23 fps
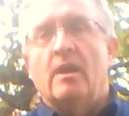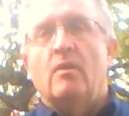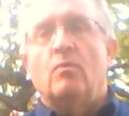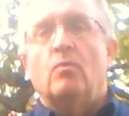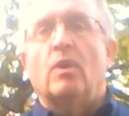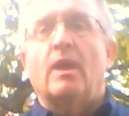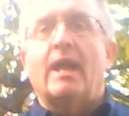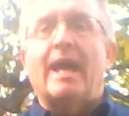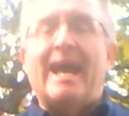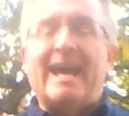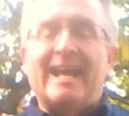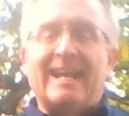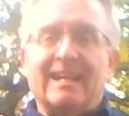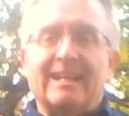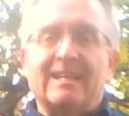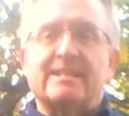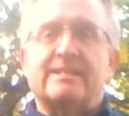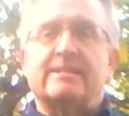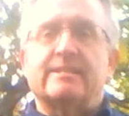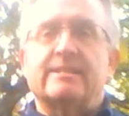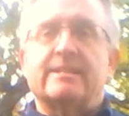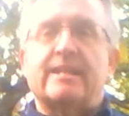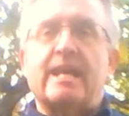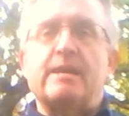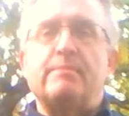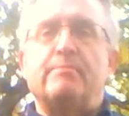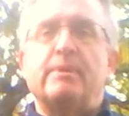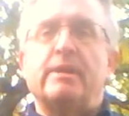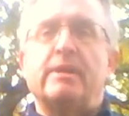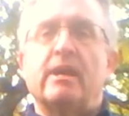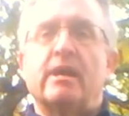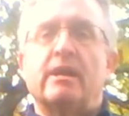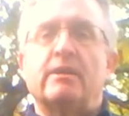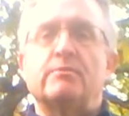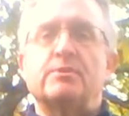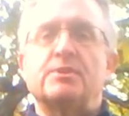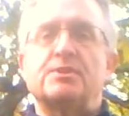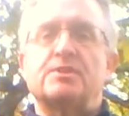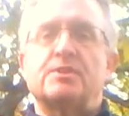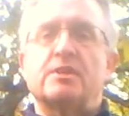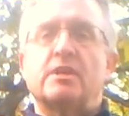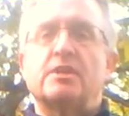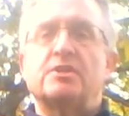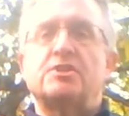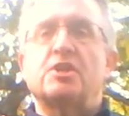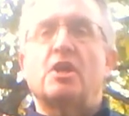Well, analysts at ABI
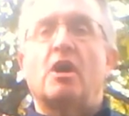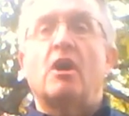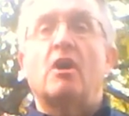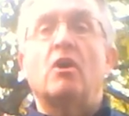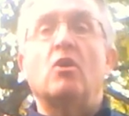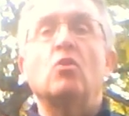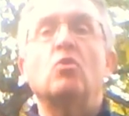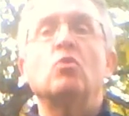Research are